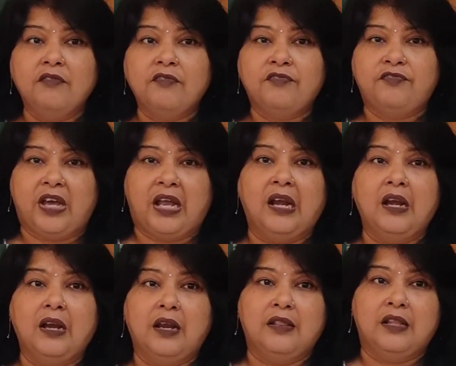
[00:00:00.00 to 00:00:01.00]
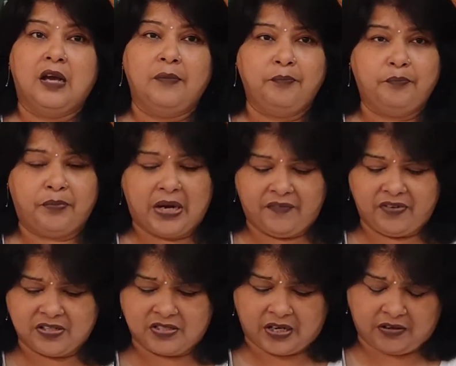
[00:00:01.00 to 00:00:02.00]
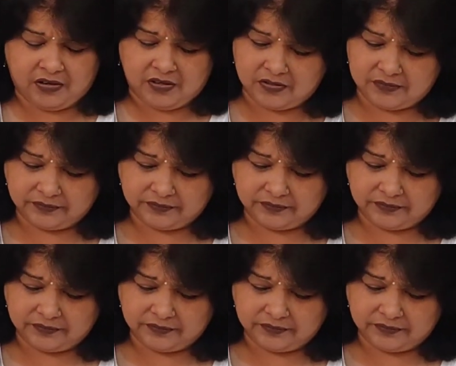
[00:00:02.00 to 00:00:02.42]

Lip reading: fell in the private sector.